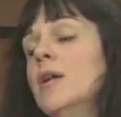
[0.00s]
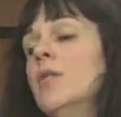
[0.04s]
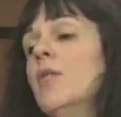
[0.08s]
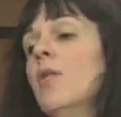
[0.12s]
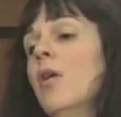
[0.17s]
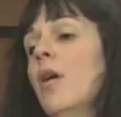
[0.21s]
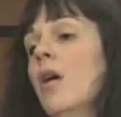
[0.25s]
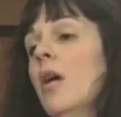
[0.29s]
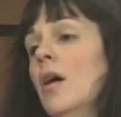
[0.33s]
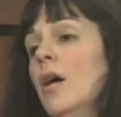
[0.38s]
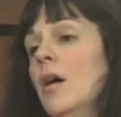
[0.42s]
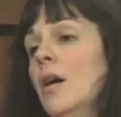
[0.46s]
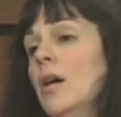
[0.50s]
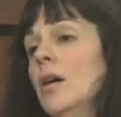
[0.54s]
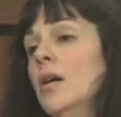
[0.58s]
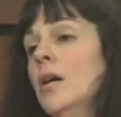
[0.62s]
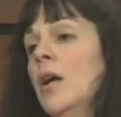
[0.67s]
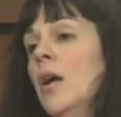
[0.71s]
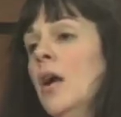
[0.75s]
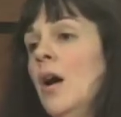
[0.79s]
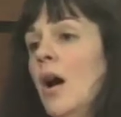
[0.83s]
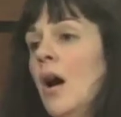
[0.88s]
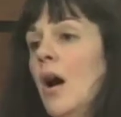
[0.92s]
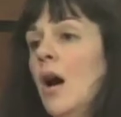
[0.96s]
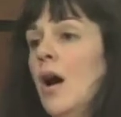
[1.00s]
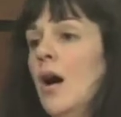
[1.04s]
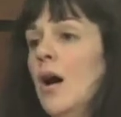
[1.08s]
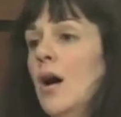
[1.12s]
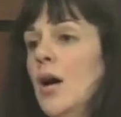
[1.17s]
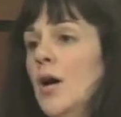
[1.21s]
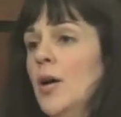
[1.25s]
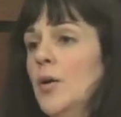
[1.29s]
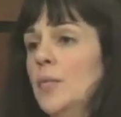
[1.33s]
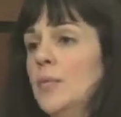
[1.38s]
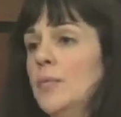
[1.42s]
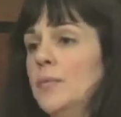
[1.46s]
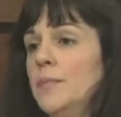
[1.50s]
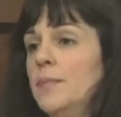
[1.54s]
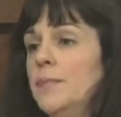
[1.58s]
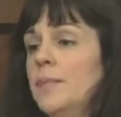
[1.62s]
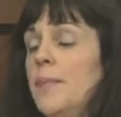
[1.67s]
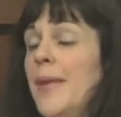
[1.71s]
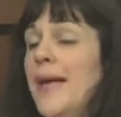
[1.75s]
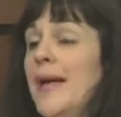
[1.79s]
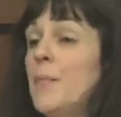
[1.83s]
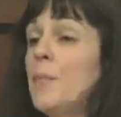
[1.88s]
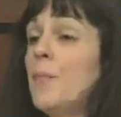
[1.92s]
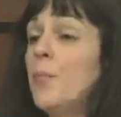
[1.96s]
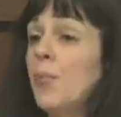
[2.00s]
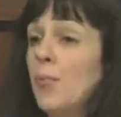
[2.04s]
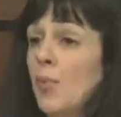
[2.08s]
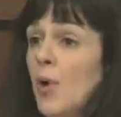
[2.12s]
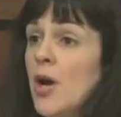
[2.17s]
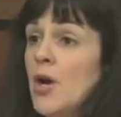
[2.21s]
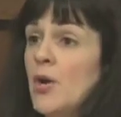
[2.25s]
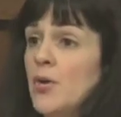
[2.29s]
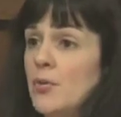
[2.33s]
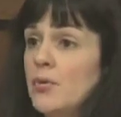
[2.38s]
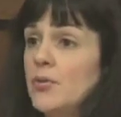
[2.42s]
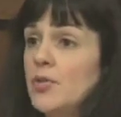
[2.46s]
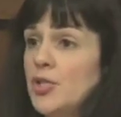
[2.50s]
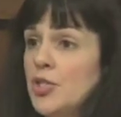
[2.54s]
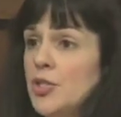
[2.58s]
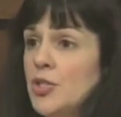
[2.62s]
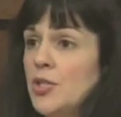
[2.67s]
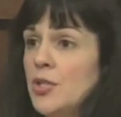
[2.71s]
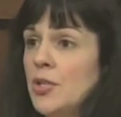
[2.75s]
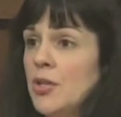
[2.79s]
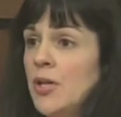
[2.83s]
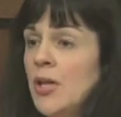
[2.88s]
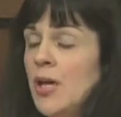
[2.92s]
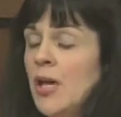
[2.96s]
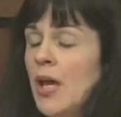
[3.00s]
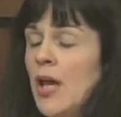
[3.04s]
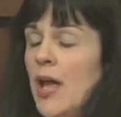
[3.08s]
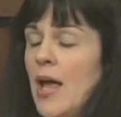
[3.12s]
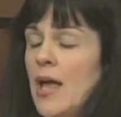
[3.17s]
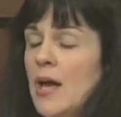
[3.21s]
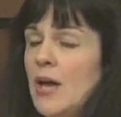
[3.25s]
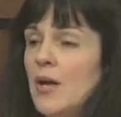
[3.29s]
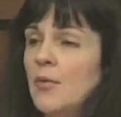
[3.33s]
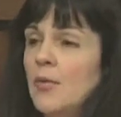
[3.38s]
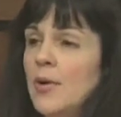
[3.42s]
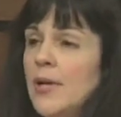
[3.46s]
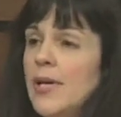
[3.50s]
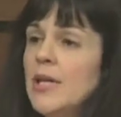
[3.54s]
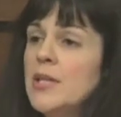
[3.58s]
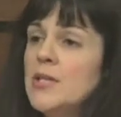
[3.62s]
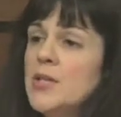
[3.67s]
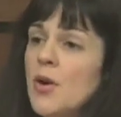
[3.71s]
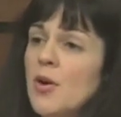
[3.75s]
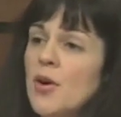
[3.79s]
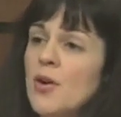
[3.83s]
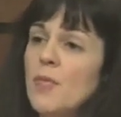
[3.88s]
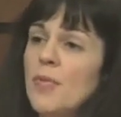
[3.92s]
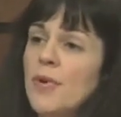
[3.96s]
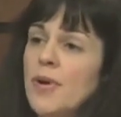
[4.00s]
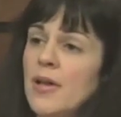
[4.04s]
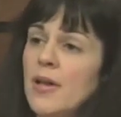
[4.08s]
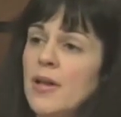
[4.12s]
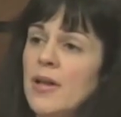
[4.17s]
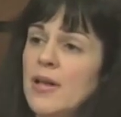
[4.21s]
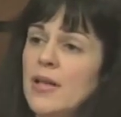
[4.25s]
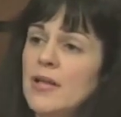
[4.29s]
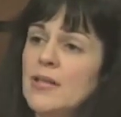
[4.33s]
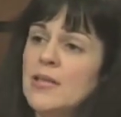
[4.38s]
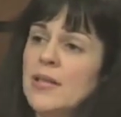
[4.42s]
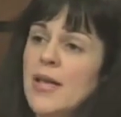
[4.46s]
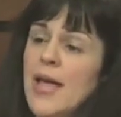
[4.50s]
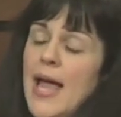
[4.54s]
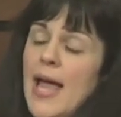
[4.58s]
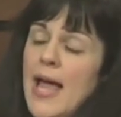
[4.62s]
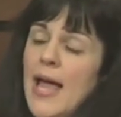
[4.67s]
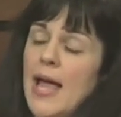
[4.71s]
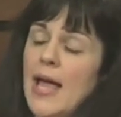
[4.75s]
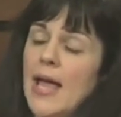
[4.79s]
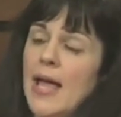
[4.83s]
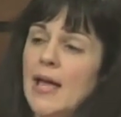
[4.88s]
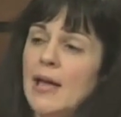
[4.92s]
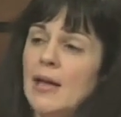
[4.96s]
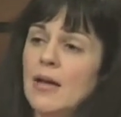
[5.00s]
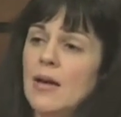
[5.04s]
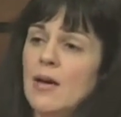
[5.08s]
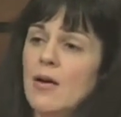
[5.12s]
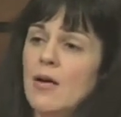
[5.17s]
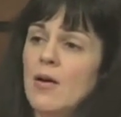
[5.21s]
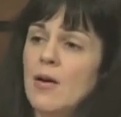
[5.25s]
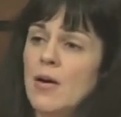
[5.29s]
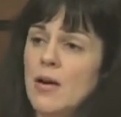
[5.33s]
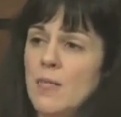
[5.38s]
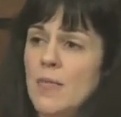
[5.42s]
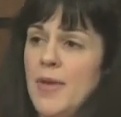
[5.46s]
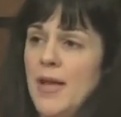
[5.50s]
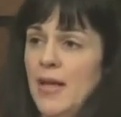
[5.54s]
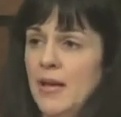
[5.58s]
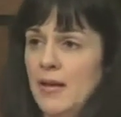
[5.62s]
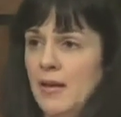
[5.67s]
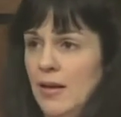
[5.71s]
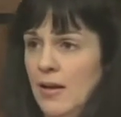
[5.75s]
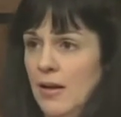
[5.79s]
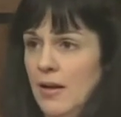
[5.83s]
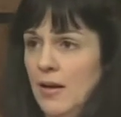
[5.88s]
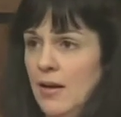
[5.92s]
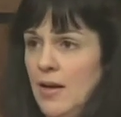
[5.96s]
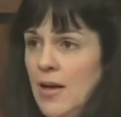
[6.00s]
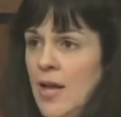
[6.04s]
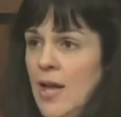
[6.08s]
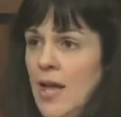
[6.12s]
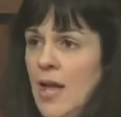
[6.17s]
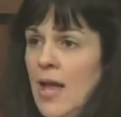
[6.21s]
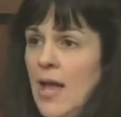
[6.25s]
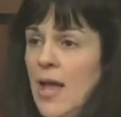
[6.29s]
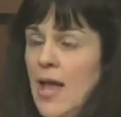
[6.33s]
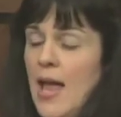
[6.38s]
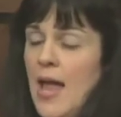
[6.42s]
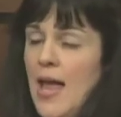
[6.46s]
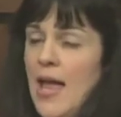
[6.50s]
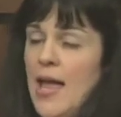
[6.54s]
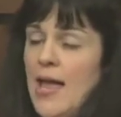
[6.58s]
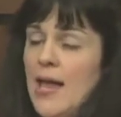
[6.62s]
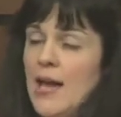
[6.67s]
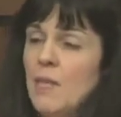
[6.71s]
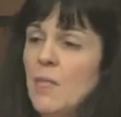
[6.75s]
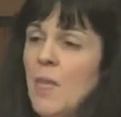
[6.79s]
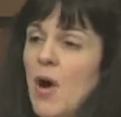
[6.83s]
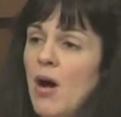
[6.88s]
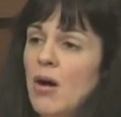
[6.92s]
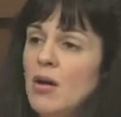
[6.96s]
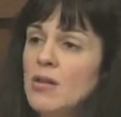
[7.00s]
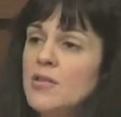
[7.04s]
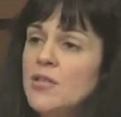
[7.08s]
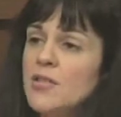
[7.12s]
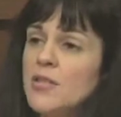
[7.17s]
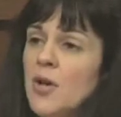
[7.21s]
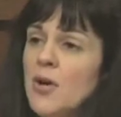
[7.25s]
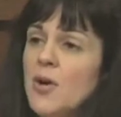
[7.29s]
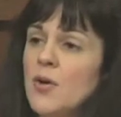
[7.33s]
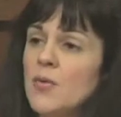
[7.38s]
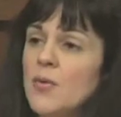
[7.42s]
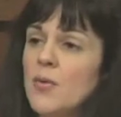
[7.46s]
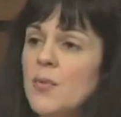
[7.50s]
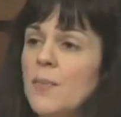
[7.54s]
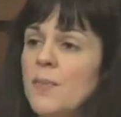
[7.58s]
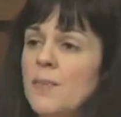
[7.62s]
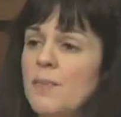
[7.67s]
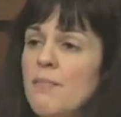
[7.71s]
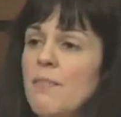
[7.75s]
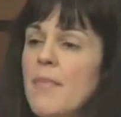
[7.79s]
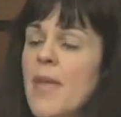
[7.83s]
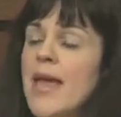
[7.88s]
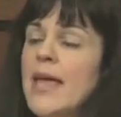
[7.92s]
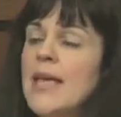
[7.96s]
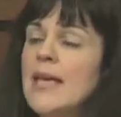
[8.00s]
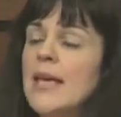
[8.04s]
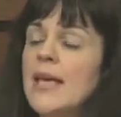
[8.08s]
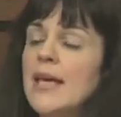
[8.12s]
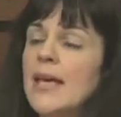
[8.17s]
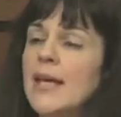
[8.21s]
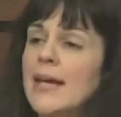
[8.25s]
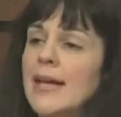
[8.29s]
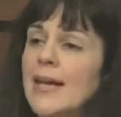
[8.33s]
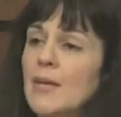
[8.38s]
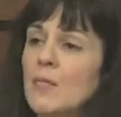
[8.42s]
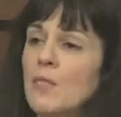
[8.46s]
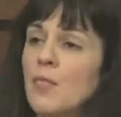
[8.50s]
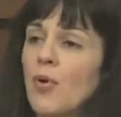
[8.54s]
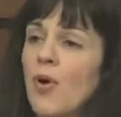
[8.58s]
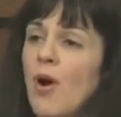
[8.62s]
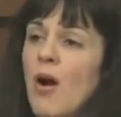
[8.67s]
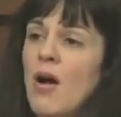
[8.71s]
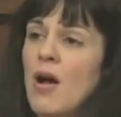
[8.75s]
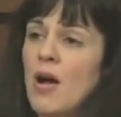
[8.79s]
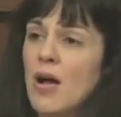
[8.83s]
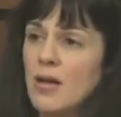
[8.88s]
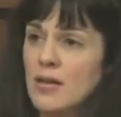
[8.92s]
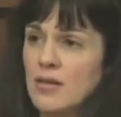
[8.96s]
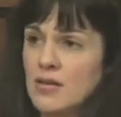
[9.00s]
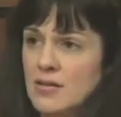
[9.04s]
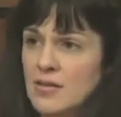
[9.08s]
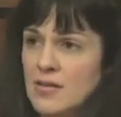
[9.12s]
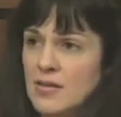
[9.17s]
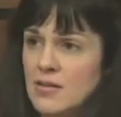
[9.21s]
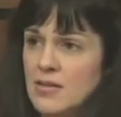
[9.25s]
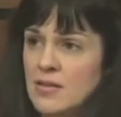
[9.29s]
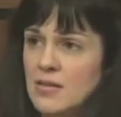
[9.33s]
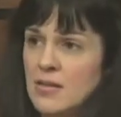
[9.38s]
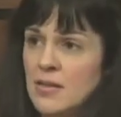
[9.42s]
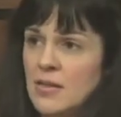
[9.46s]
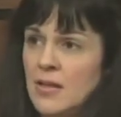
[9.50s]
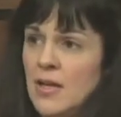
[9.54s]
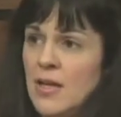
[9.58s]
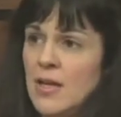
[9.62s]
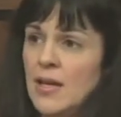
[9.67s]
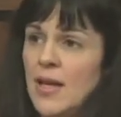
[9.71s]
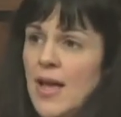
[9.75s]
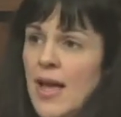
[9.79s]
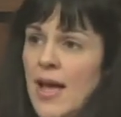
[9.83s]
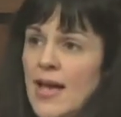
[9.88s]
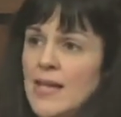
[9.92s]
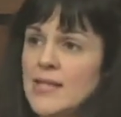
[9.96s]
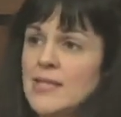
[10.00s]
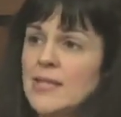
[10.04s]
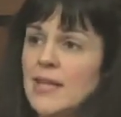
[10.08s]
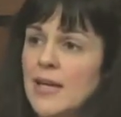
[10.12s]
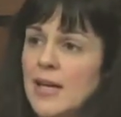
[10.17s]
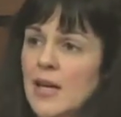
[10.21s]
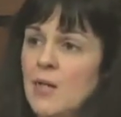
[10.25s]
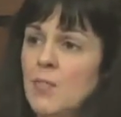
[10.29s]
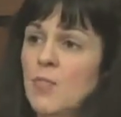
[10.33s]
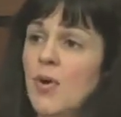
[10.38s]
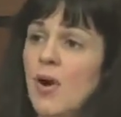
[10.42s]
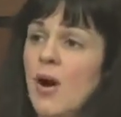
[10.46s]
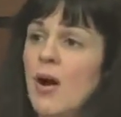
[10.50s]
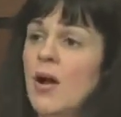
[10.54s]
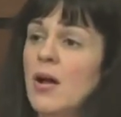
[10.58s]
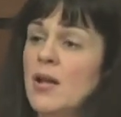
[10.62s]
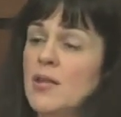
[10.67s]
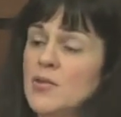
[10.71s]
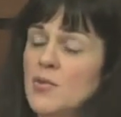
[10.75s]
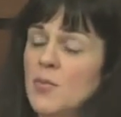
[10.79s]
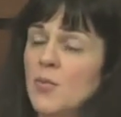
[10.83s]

Gras brooch, and I reinterpreted it to hang on a pendant. And I'm also making it in bronze, casting it in bronze